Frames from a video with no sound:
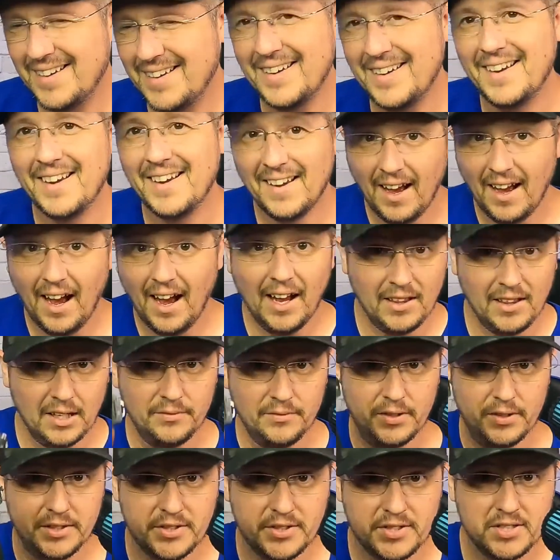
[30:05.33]
I love
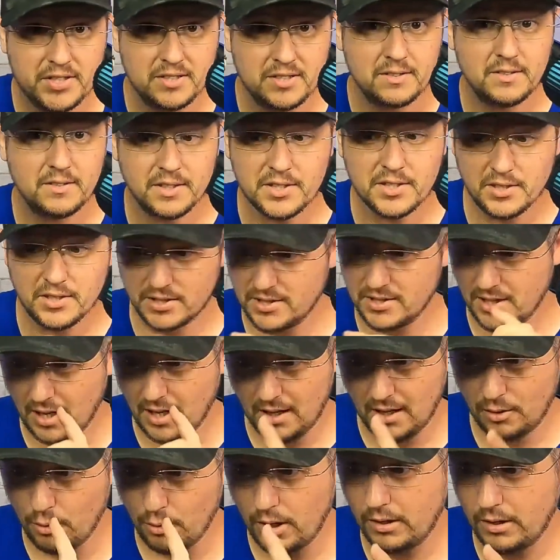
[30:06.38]
this. This is a
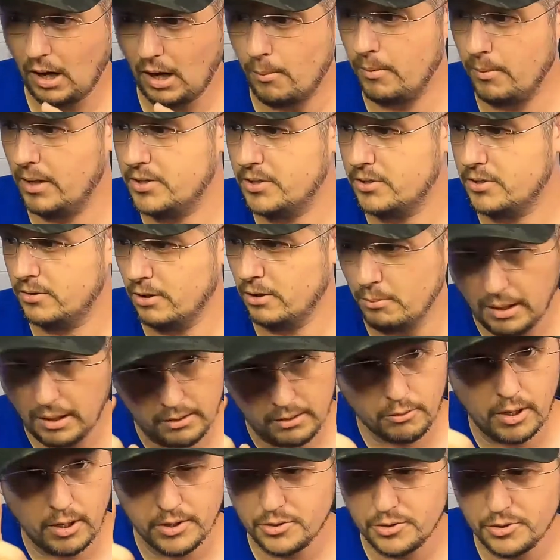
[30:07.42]
great combination. You made a great
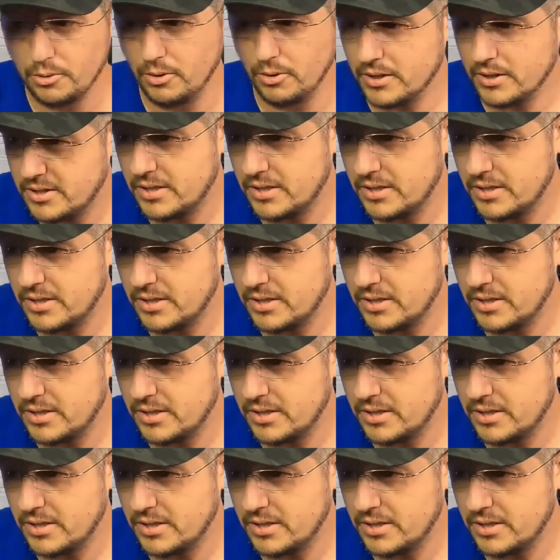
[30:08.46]
choice.